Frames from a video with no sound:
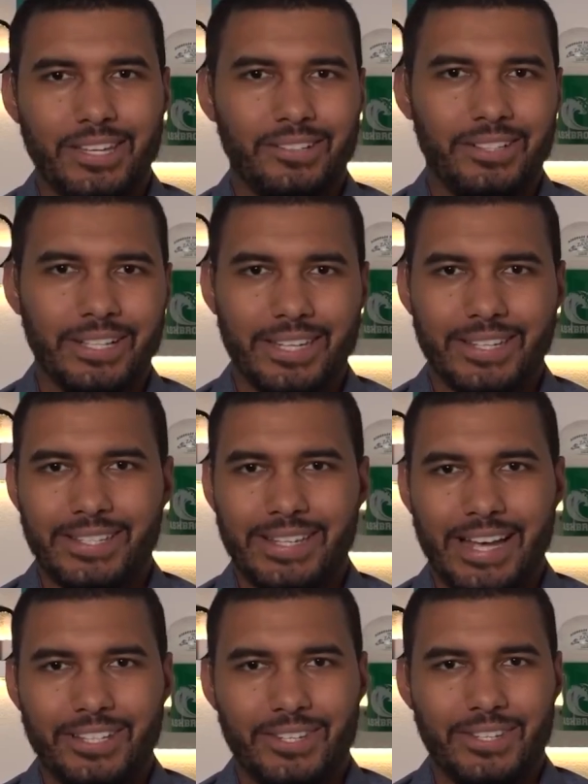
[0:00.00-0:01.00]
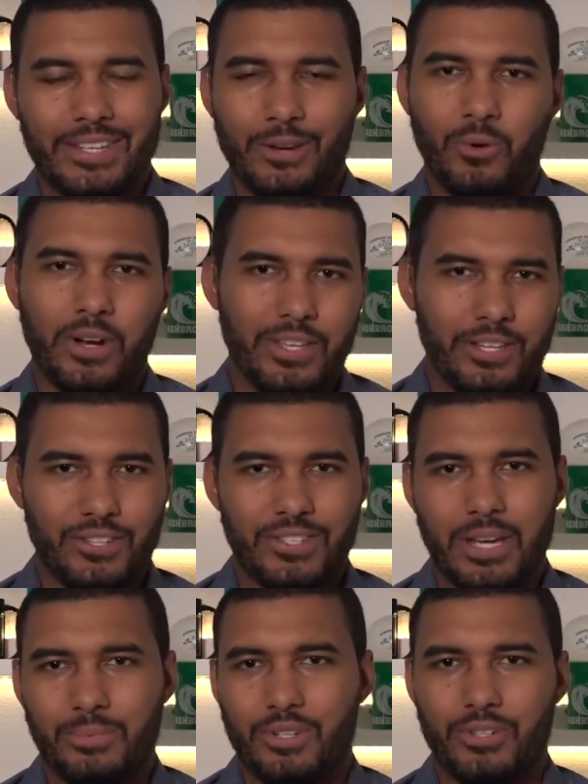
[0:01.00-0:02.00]
You look at his stats and you say, where are the
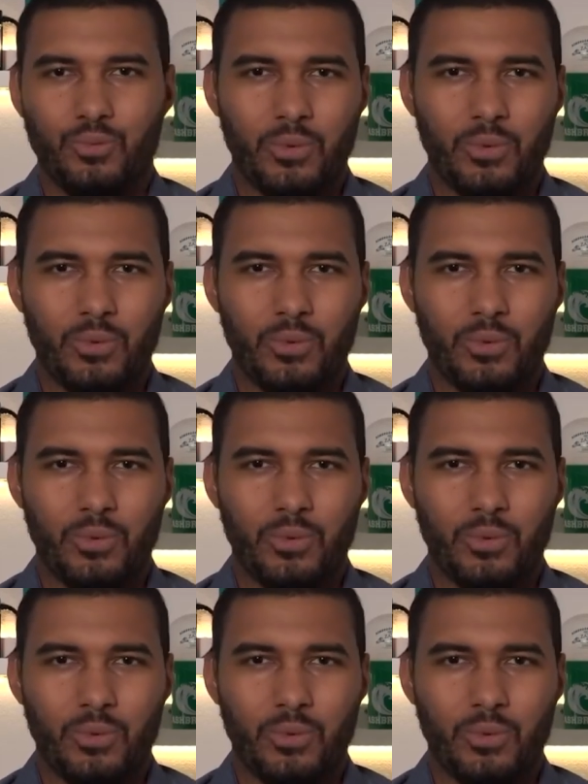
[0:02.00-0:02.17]
interceptions?